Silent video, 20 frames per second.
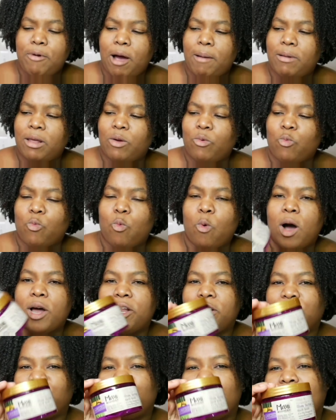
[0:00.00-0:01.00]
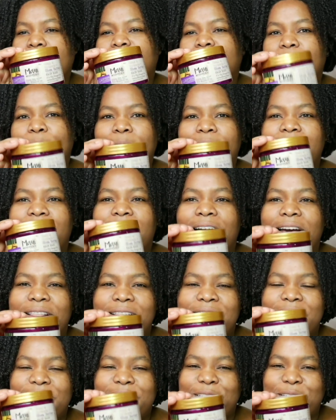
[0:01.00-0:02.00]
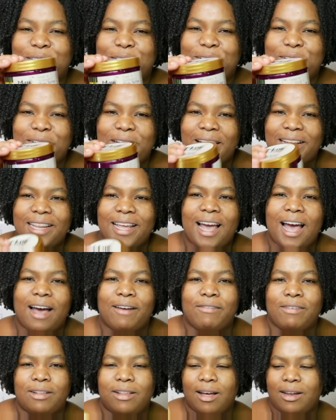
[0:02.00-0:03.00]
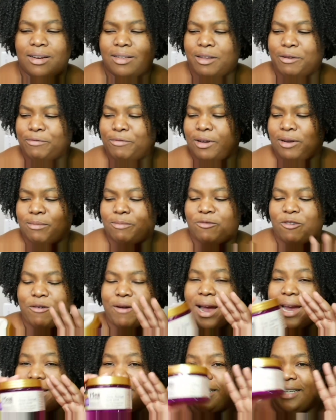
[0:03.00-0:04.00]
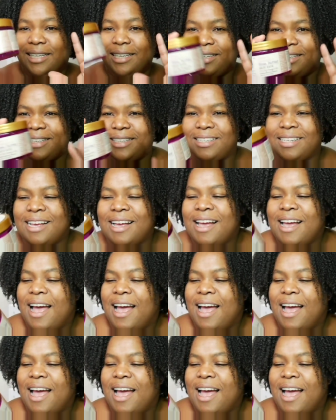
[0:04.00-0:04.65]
probably want to try some of the others too, like they have a lot of different varieties.